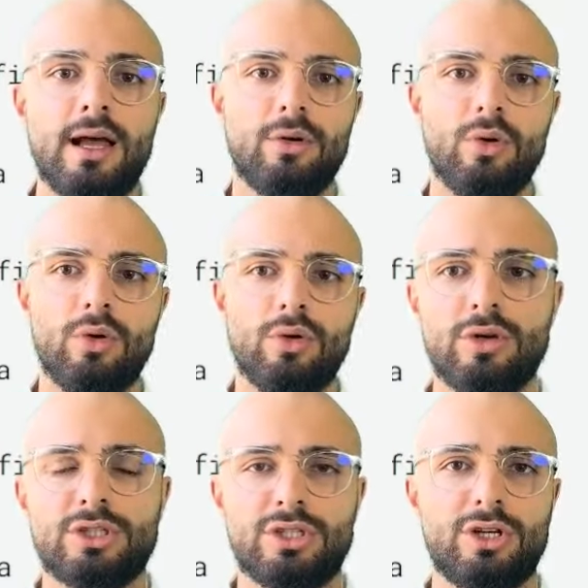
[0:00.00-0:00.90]
or
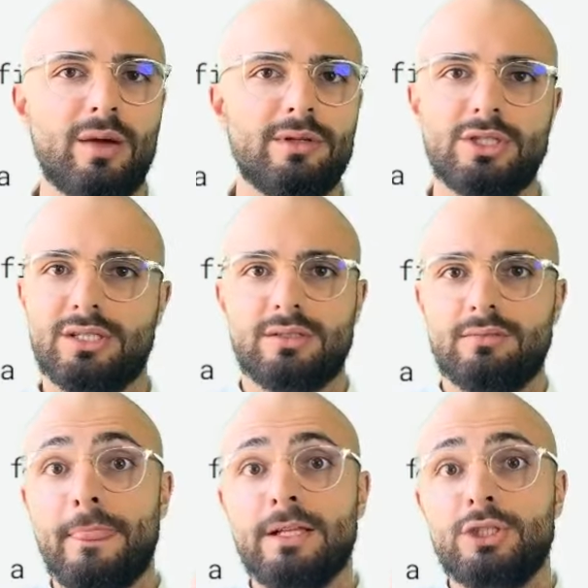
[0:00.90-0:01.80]
just grammar, just
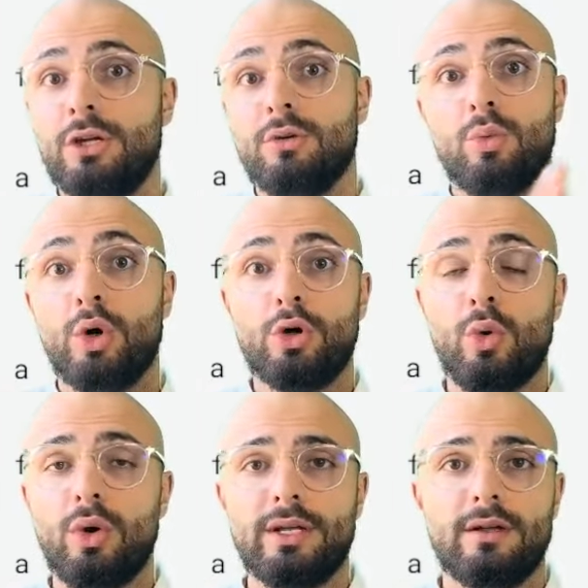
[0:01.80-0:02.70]
in general word
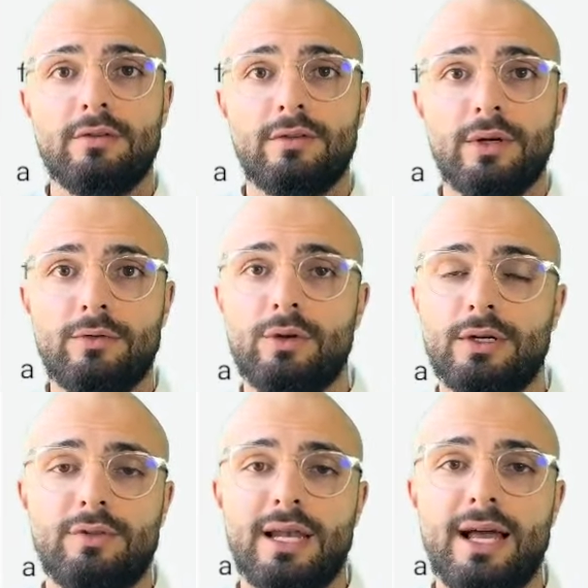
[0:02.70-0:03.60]
order for
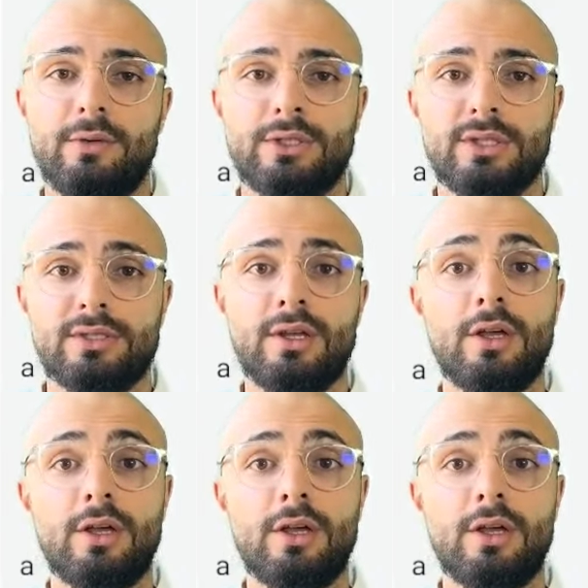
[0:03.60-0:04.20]
different languages.